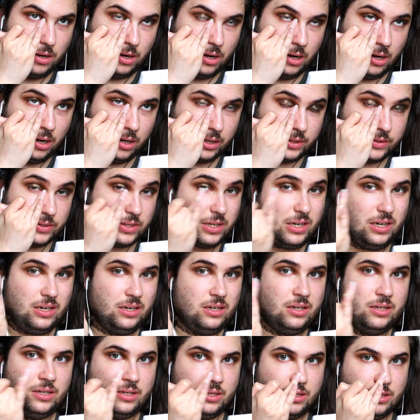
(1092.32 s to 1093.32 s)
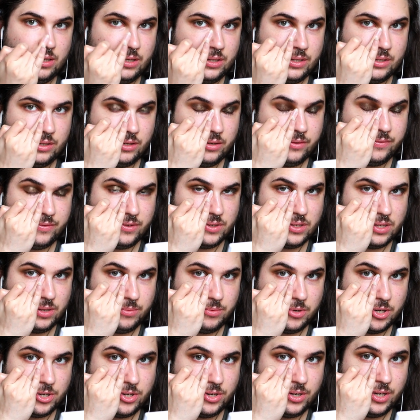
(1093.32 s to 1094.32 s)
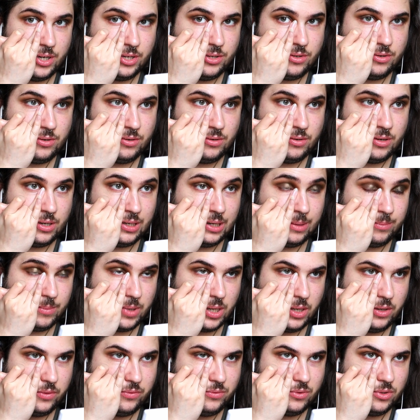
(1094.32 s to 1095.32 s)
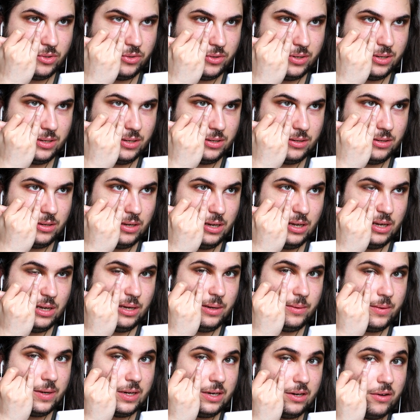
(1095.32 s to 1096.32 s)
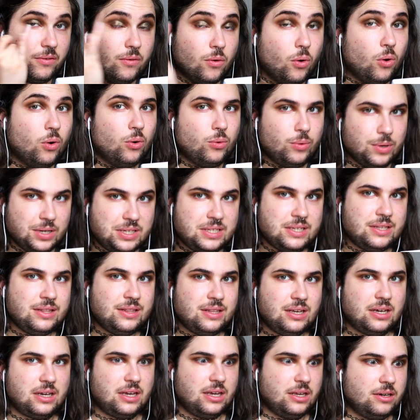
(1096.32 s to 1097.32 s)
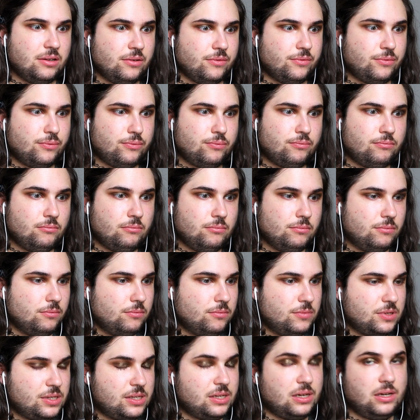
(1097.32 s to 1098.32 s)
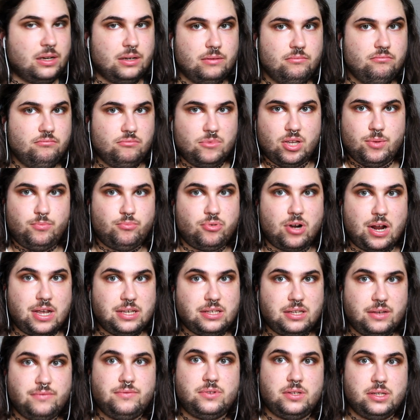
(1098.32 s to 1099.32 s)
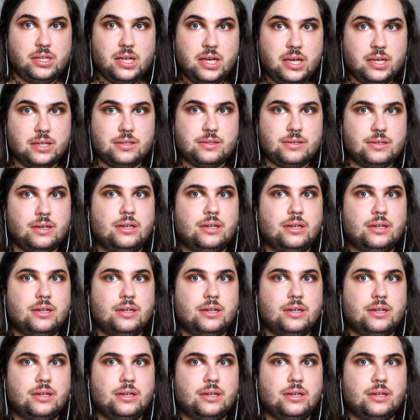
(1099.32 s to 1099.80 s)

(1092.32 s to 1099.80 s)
Because clearly it's not the first depression I do and I'm kind of wondering, I'm kind of always in that kind of slight depressive state.